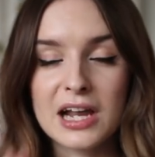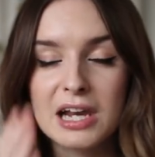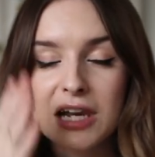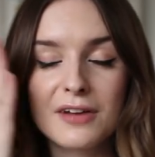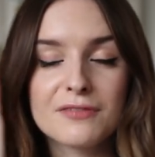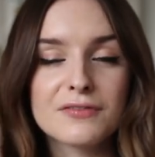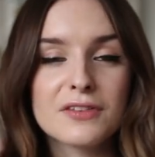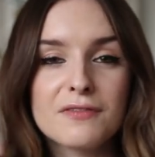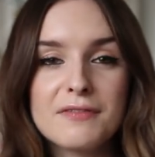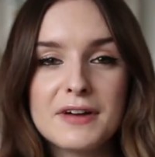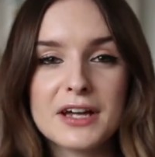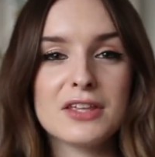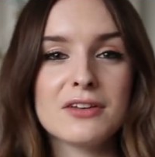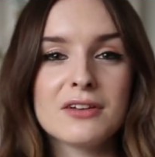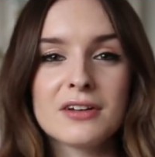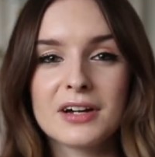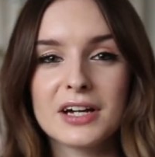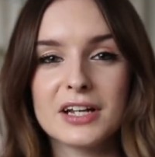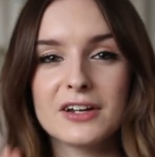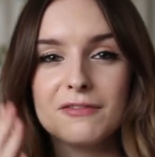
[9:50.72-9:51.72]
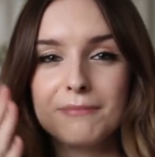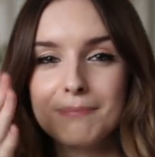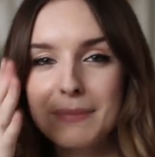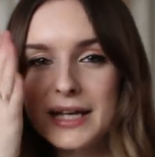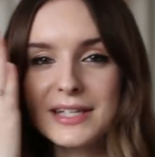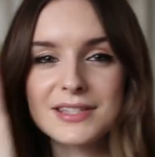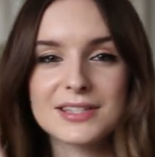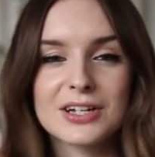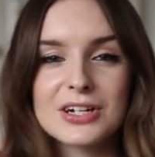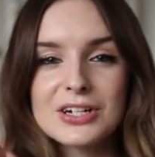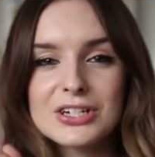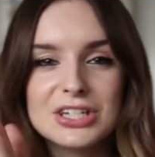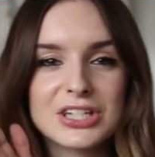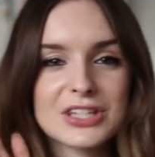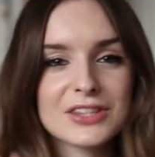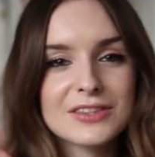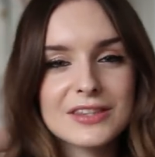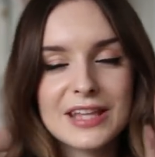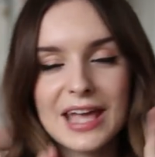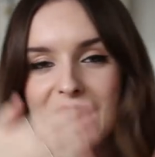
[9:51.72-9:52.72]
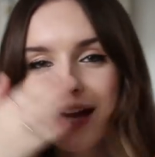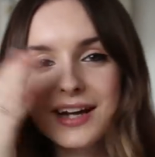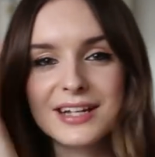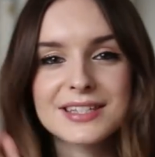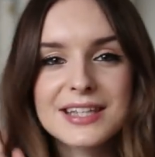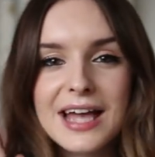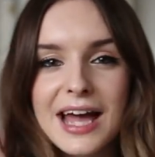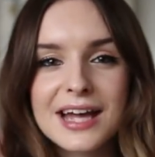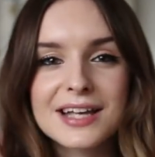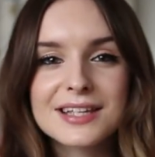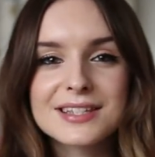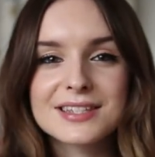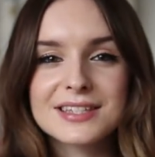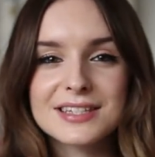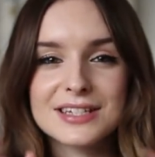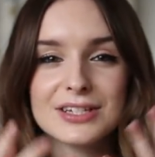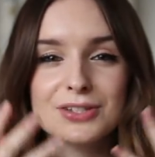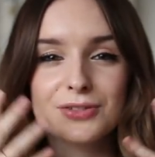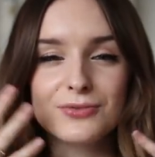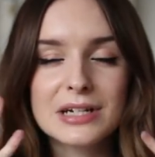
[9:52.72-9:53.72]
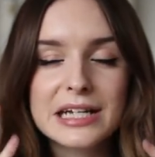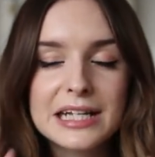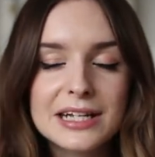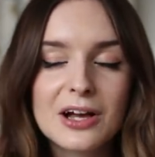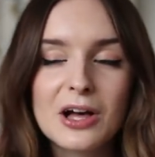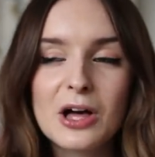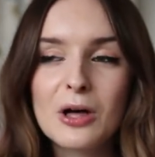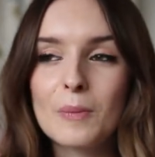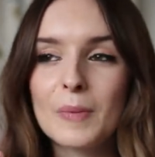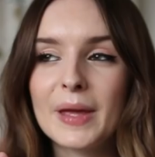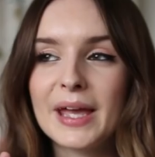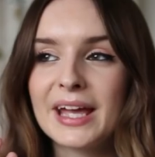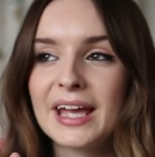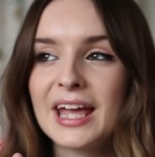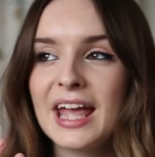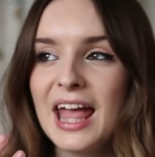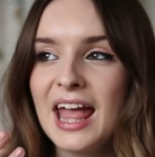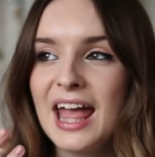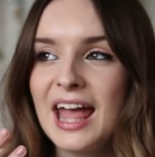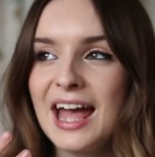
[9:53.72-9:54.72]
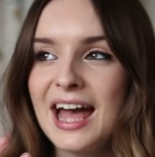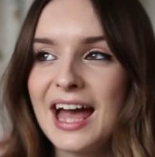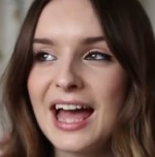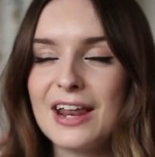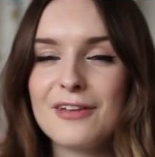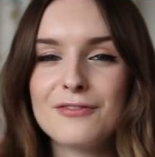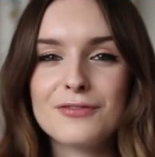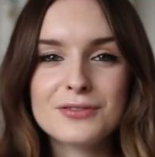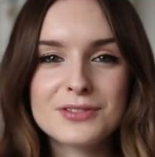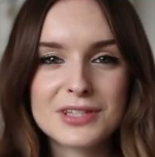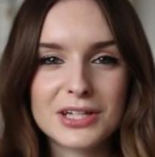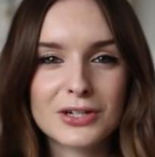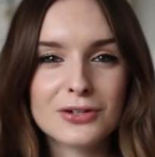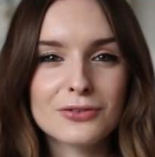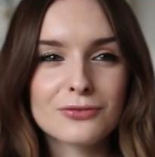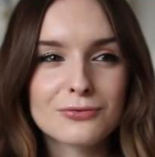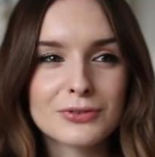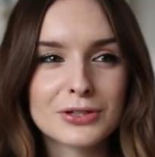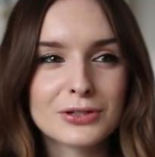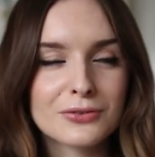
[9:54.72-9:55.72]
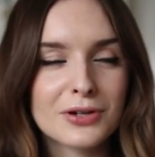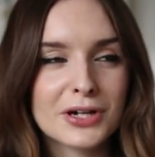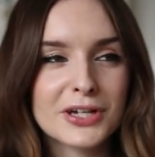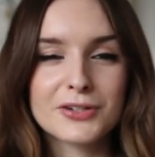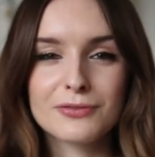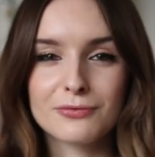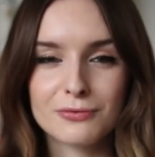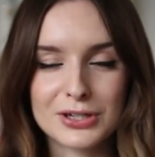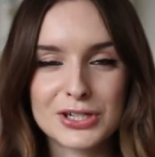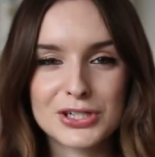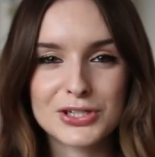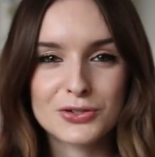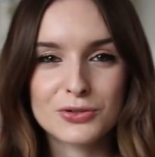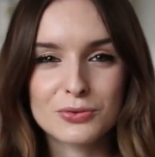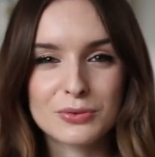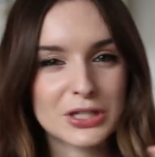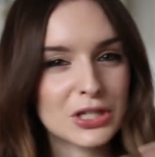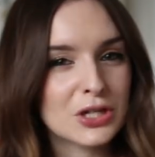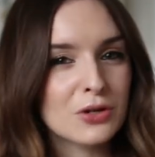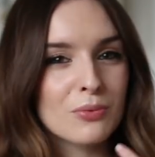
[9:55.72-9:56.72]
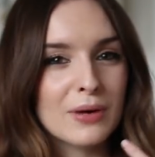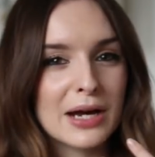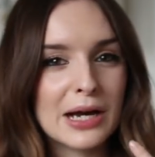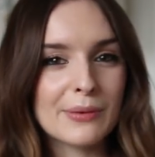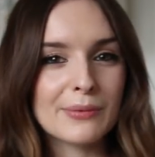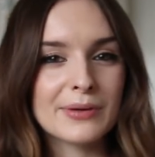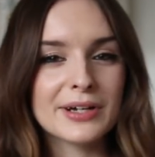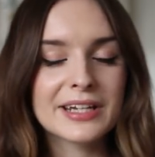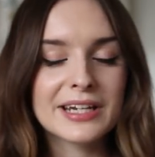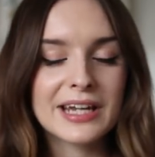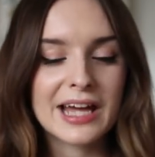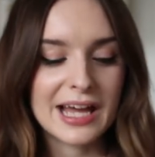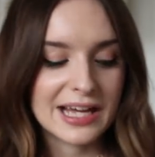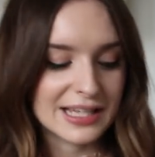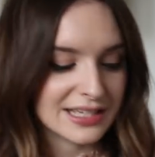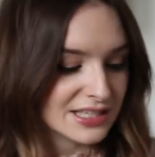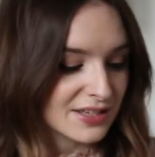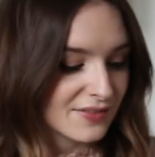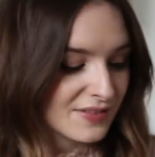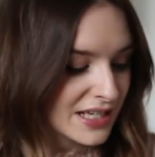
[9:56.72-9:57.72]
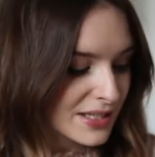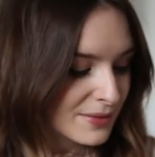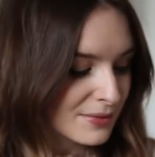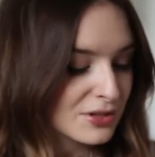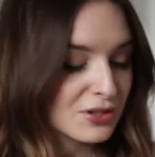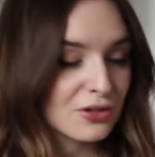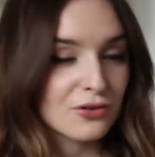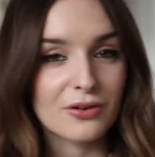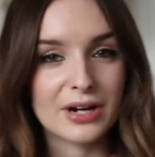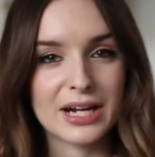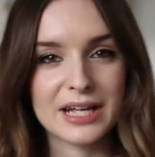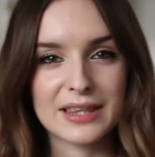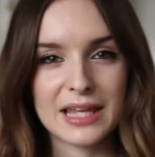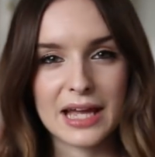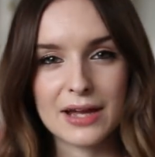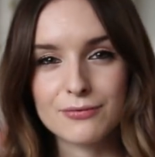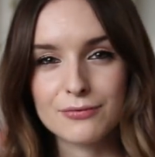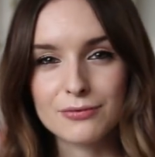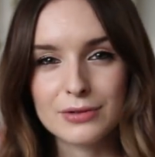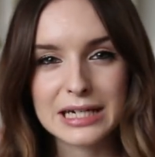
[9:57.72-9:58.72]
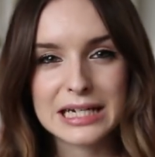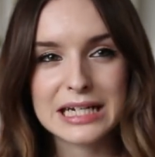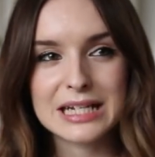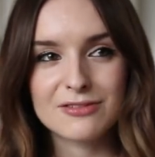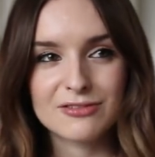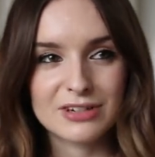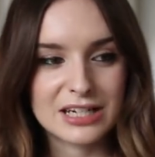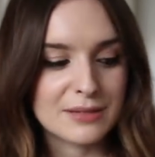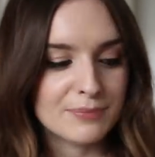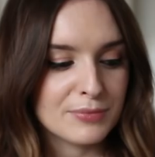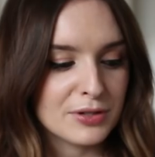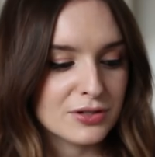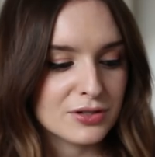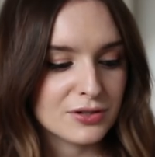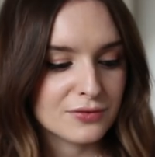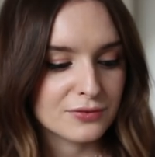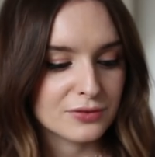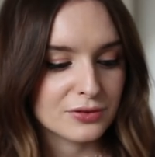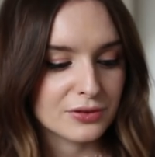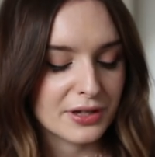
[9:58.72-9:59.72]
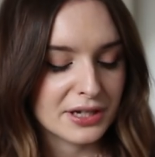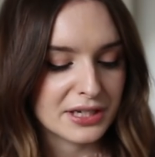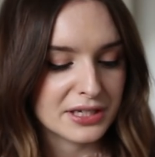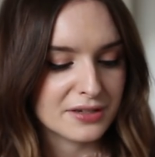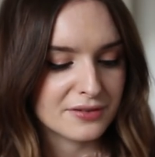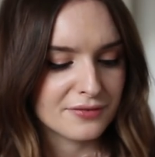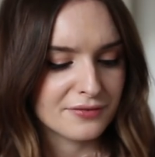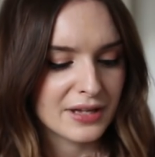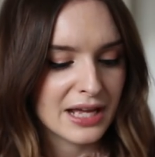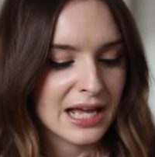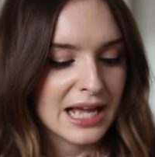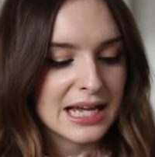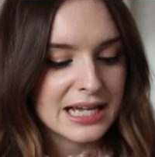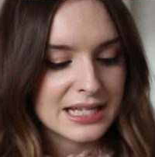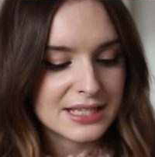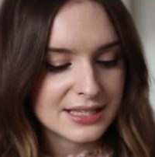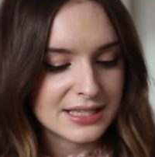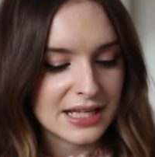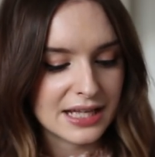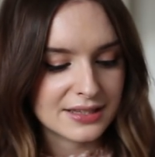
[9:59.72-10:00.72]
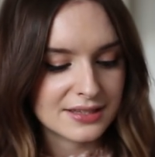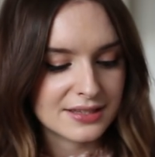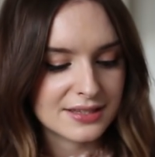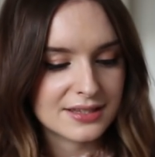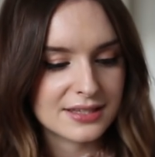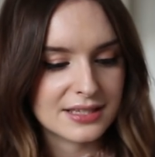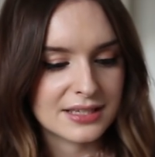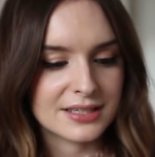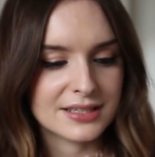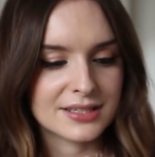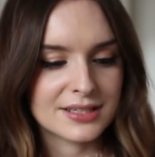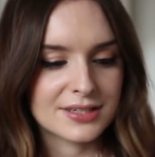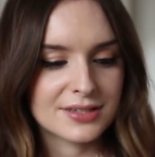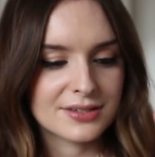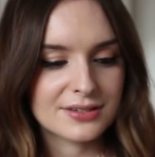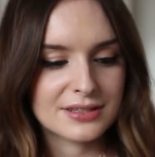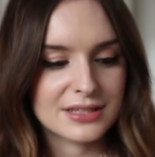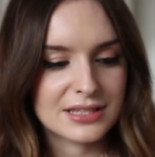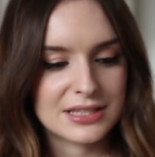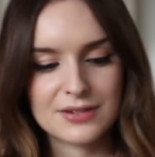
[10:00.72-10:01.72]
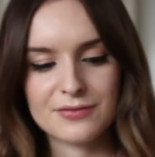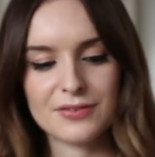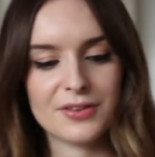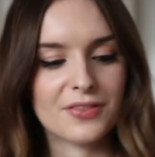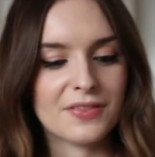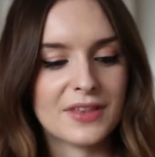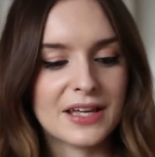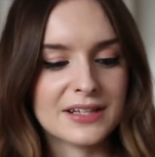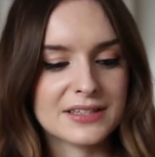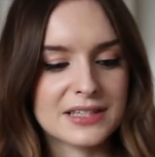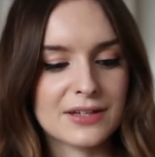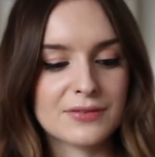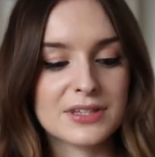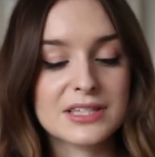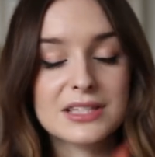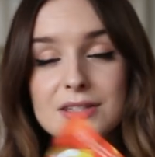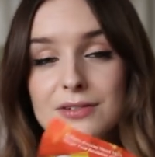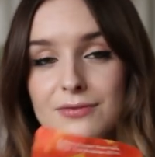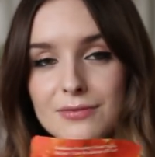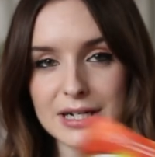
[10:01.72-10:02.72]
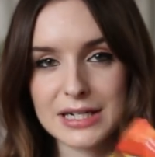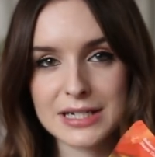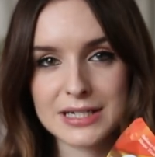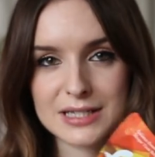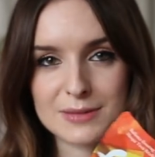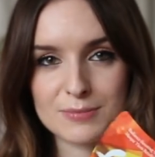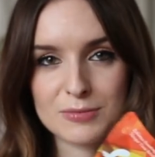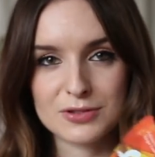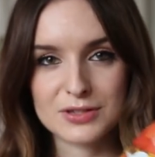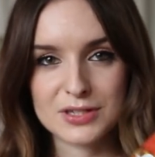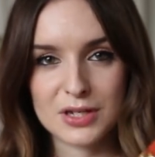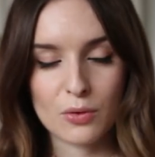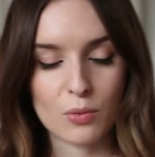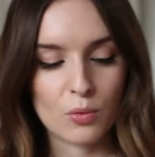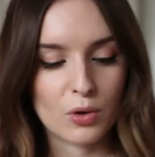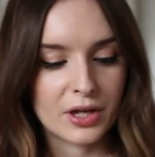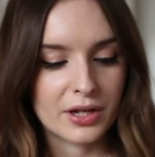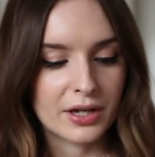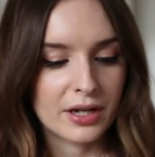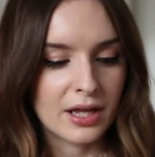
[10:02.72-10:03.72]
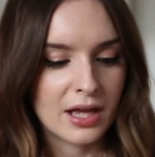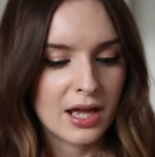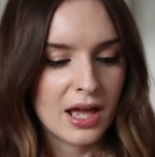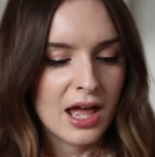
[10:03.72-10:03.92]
I love the fact you can kind of massage in the excess, and it's really calming. And it feels like a real kind of ritual when you wear one. And these ones are great. They have really, really beautiful kind of scents and different things. This is the radiance boosting one.